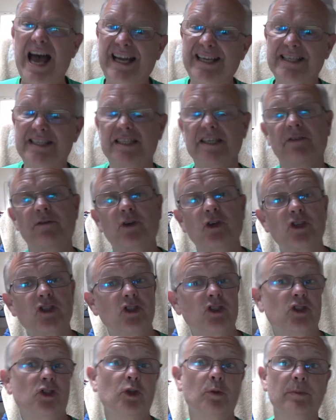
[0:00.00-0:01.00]
additive because
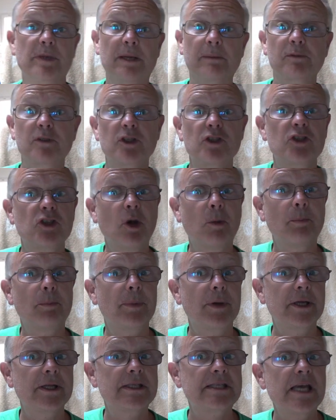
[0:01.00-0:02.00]
you should be able to dump
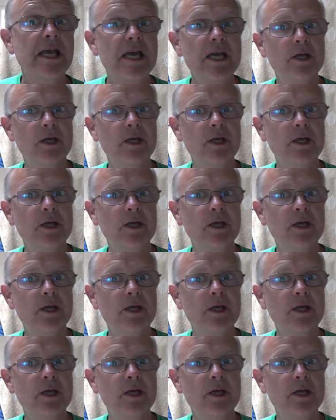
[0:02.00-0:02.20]
it